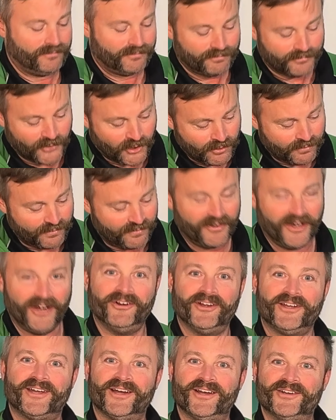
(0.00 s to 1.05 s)
Oh, there
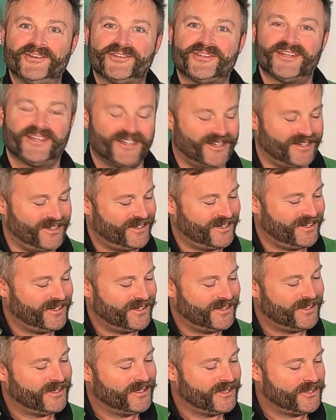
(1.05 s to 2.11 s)
it goes.
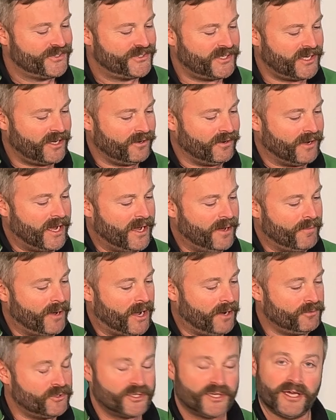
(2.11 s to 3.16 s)
So
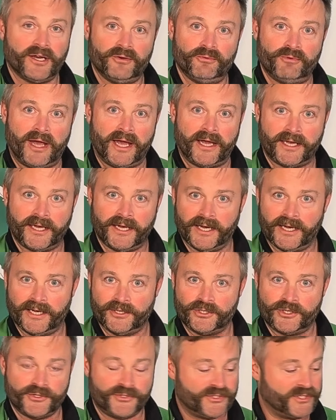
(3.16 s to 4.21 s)
I'm just going to rack it and
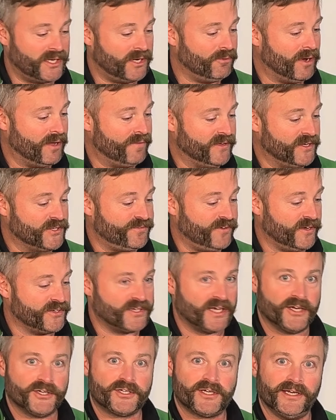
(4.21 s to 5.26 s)
just see where these things
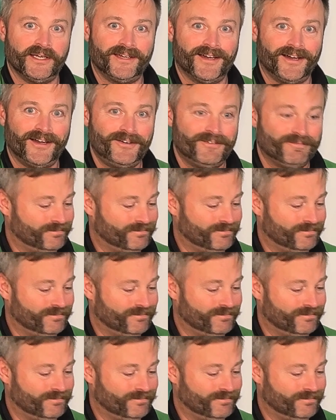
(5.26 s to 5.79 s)
actually go.